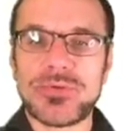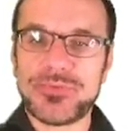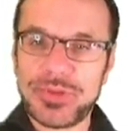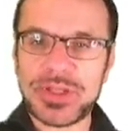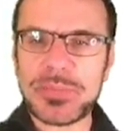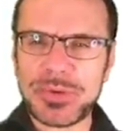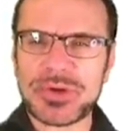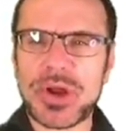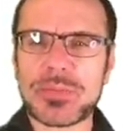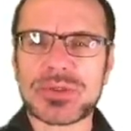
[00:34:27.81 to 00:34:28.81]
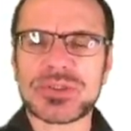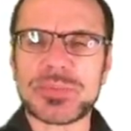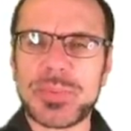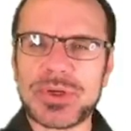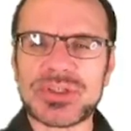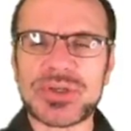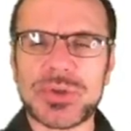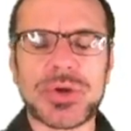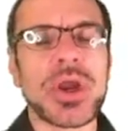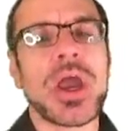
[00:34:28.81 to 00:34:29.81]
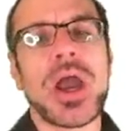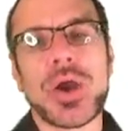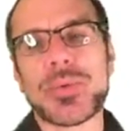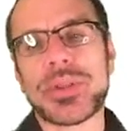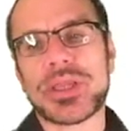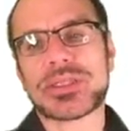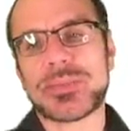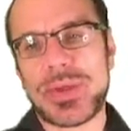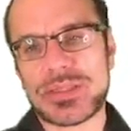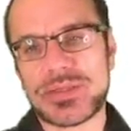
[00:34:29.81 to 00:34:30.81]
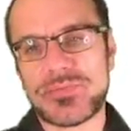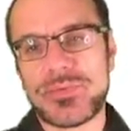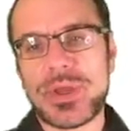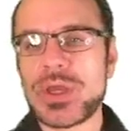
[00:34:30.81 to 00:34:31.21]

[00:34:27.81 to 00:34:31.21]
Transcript: floating point numbers in particular, are really expensive.